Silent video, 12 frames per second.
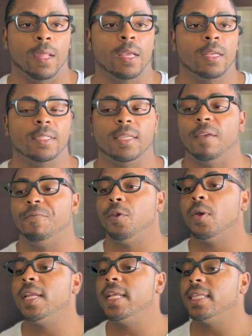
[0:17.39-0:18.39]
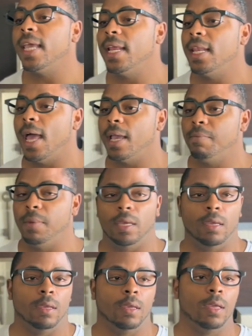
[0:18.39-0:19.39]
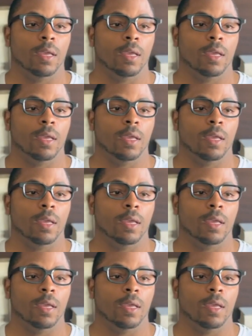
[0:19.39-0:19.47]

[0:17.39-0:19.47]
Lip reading: See, if you're anything like me,